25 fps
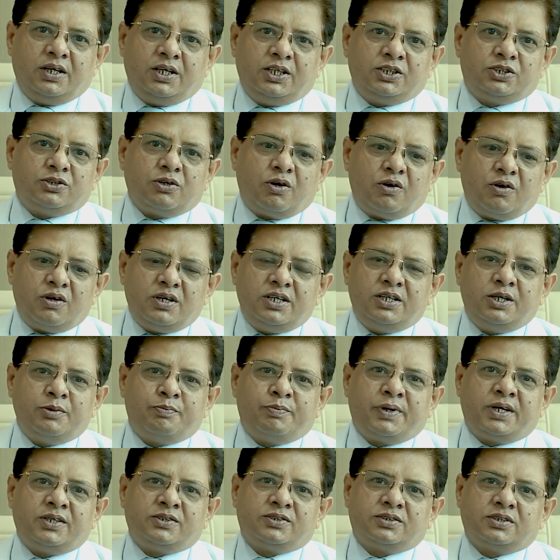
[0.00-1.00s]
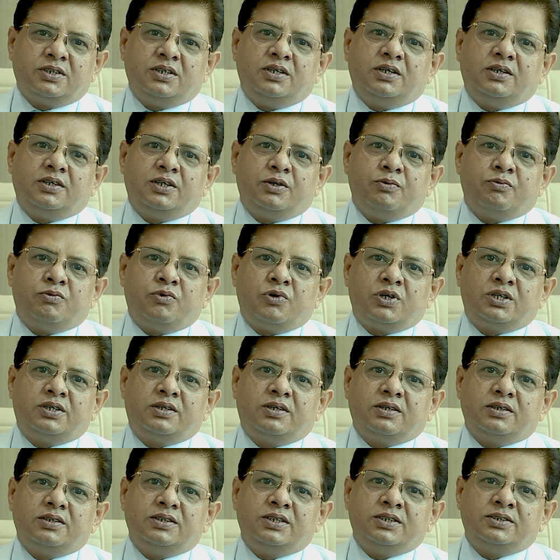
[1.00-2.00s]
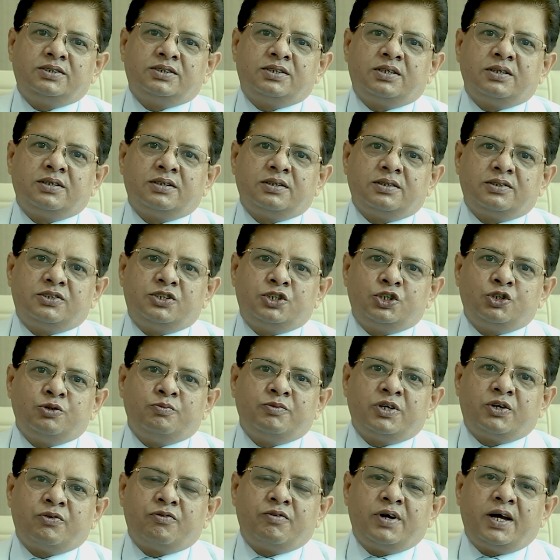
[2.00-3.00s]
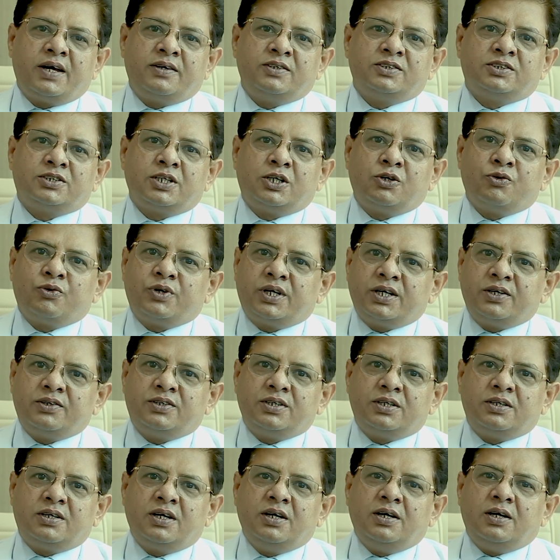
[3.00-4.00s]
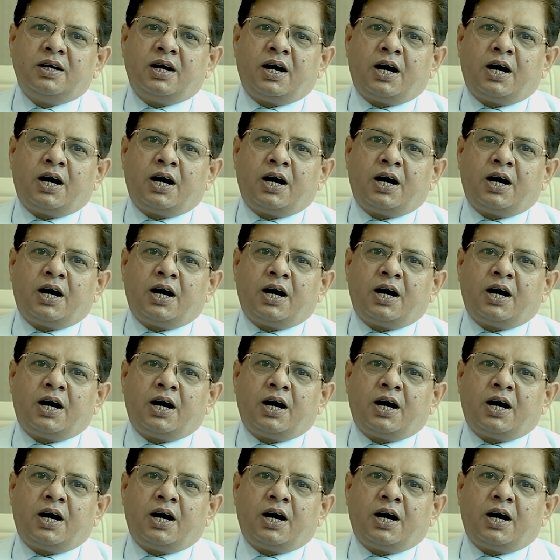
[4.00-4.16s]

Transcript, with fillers: It's all depends what is the tumor, where is it located,